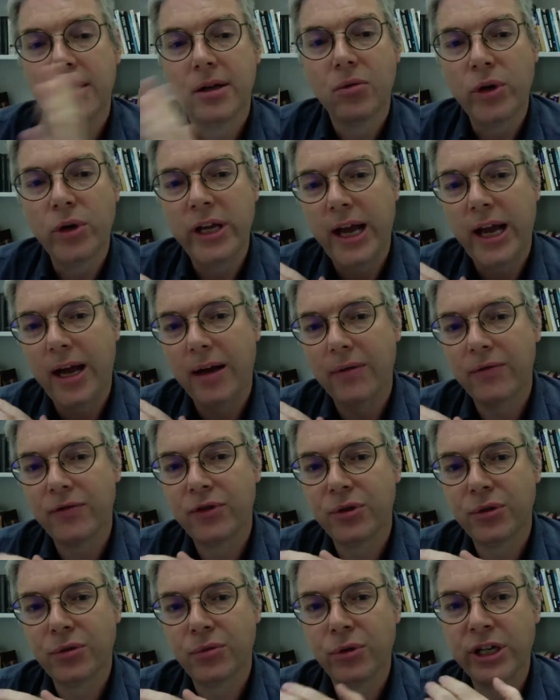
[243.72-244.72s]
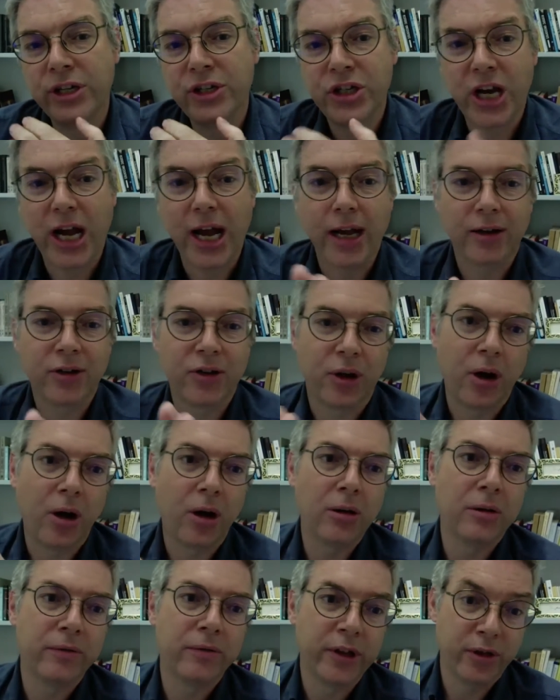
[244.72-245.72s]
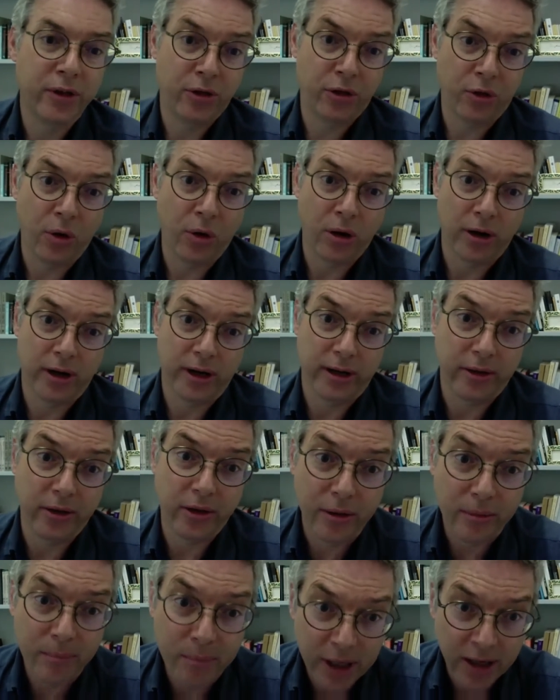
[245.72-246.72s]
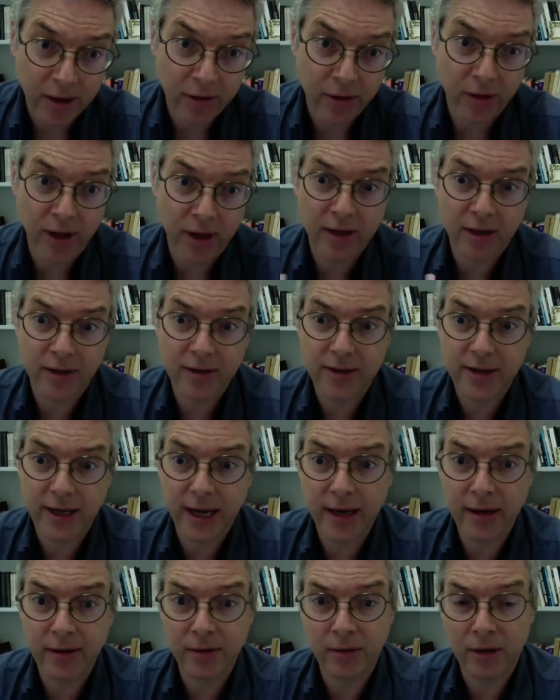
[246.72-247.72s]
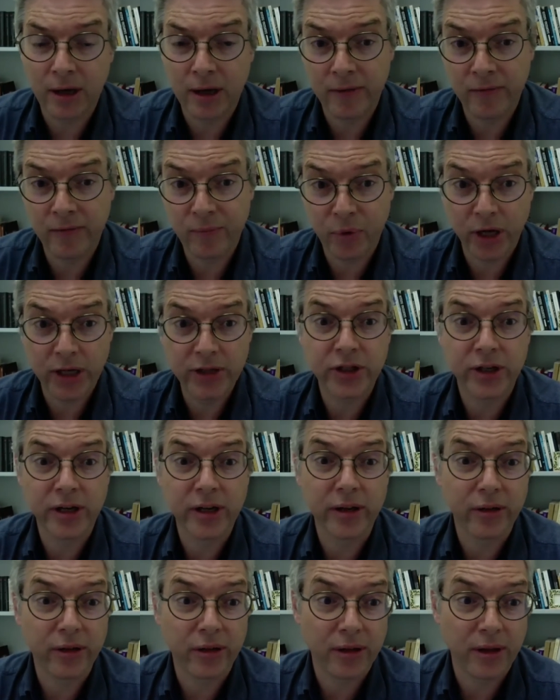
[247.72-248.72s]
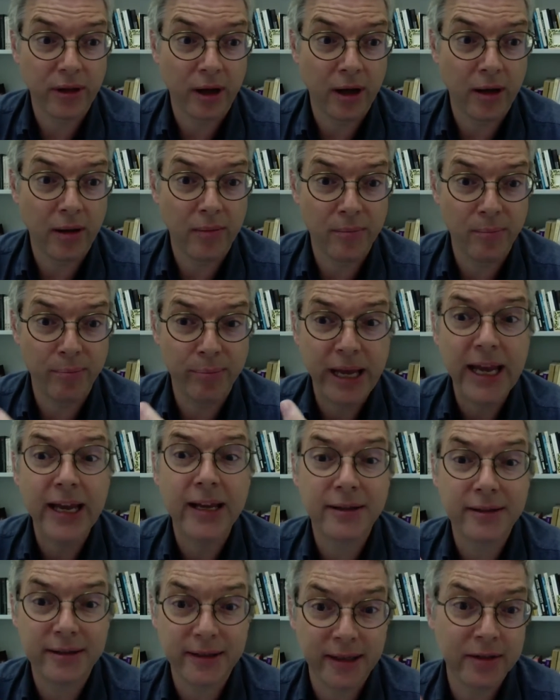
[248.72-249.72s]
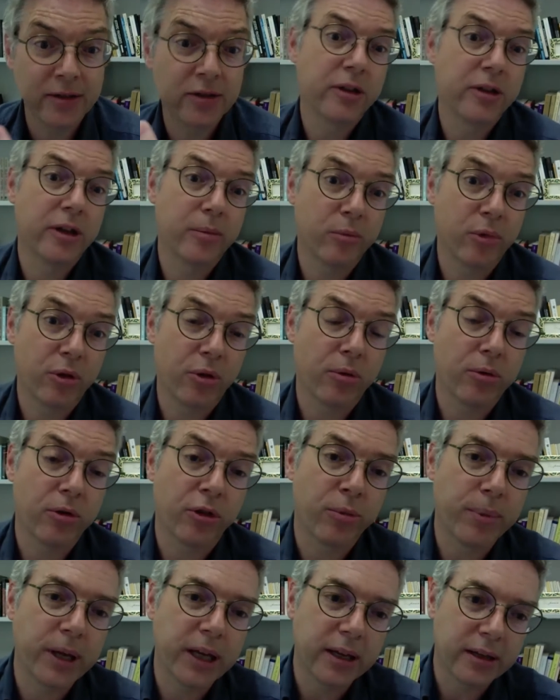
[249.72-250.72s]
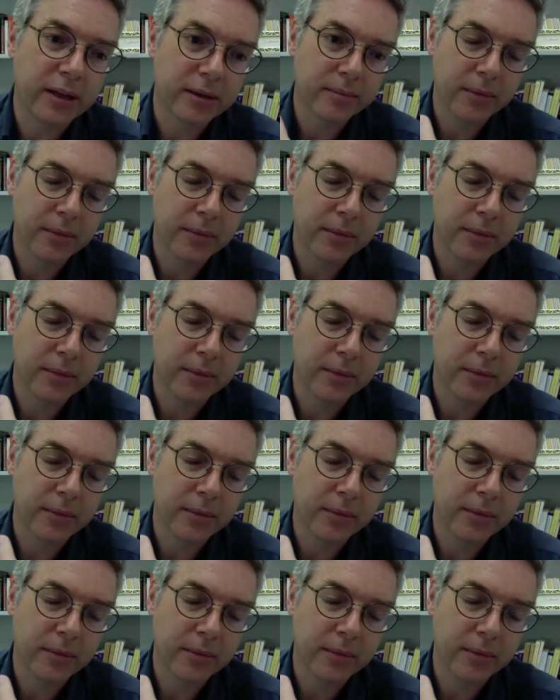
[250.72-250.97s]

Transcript: we have to reject all of these stories because they contain a lot of prejudice baked into them, so to speak.